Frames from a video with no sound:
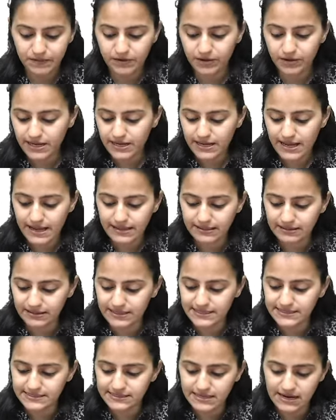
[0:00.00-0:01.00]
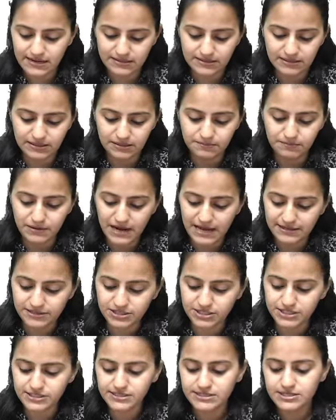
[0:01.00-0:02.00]
Okay, and these are the
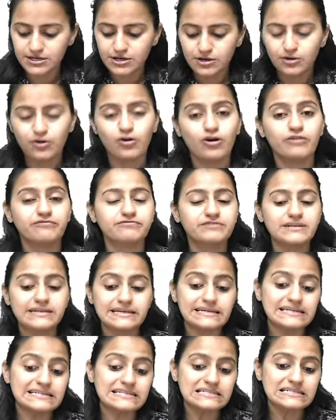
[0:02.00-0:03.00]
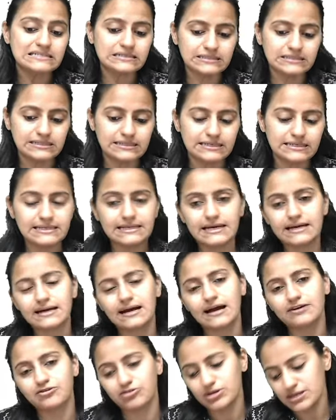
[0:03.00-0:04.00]
branches of the internal iliac
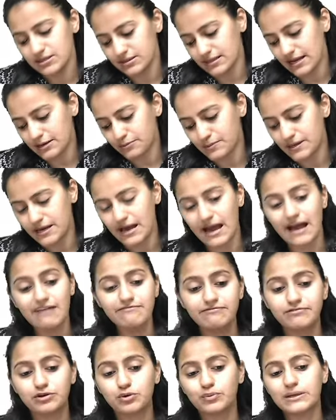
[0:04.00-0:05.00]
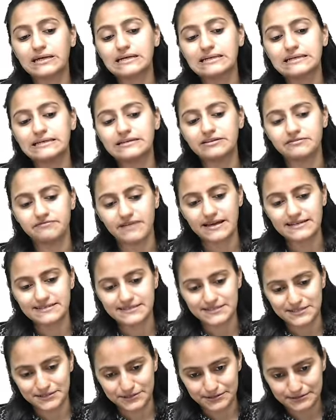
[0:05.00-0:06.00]
artery that we have quickly
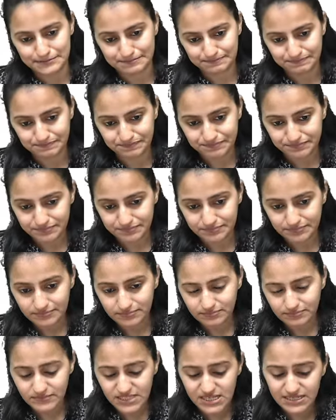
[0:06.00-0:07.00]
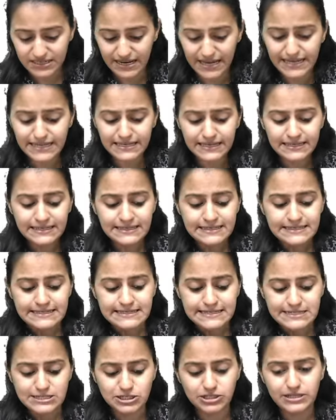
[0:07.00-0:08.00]
revised here, right?
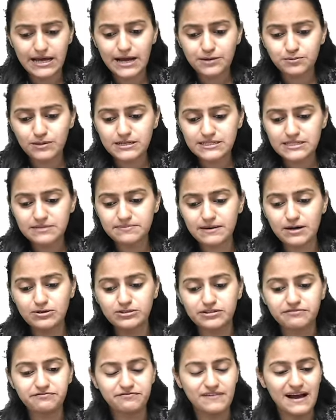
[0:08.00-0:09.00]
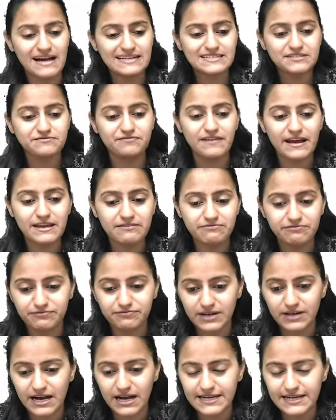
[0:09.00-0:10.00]
So that was about the fast five,
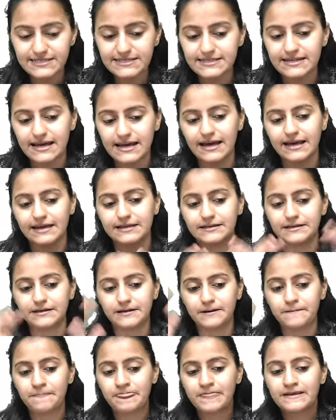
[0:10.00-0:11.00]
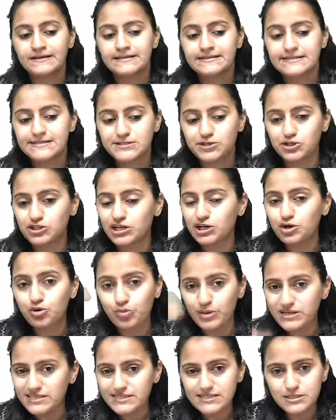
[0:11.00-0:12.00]
guys. And so the
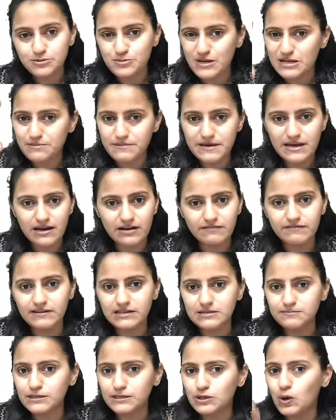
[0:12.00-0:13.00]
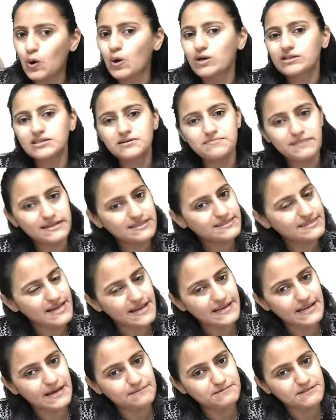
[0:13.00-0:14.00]
quiz will be available on the
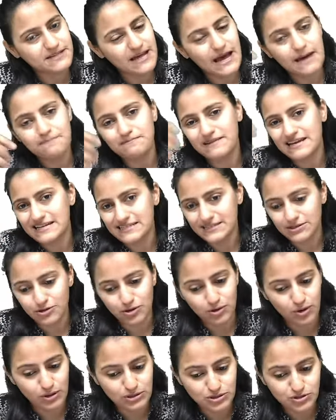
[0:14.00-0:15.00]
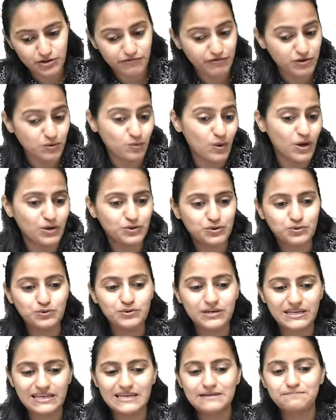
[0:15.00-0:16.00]
Medsynapse app later on also. If you want
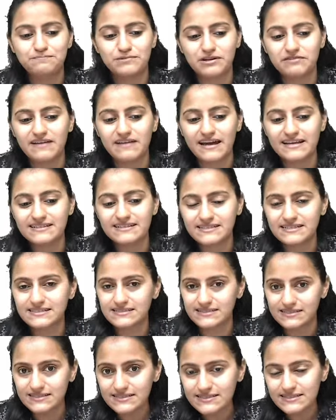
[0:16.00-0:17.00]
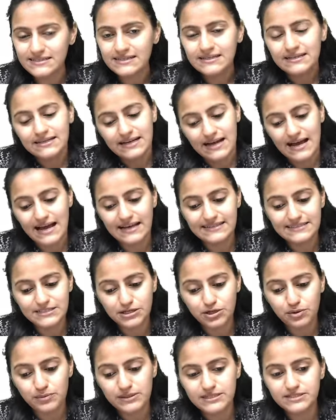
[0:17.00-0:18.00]
to keep revising this as
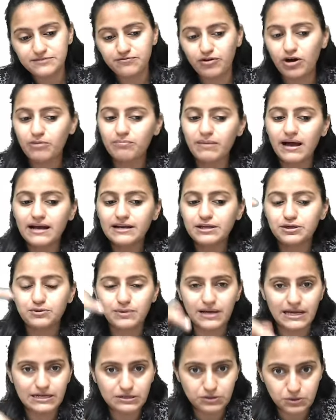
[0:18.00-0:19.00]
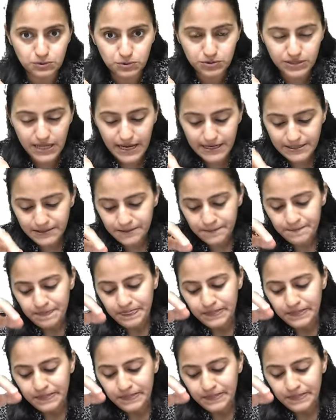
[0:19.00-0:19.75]
a quiz format, you can do that.